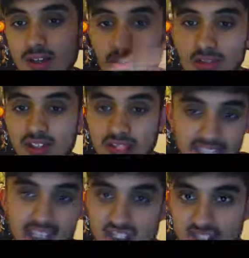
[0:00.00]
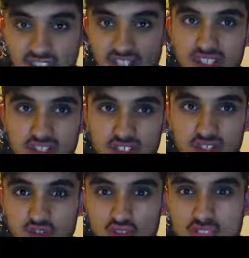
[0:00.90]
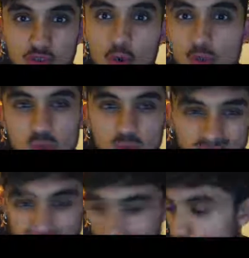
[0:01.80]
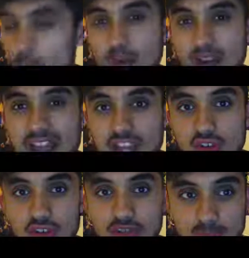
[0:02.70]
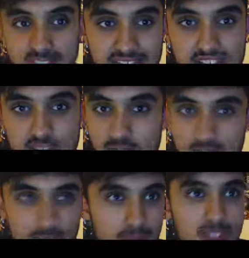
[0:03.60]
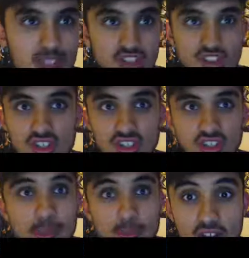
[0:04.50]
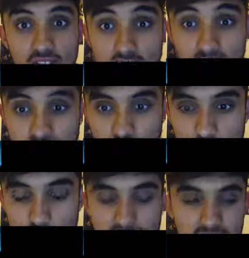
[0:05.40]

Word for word: But here she's transformed to a comic book accurate representation. Amber Heard does a really good job with it.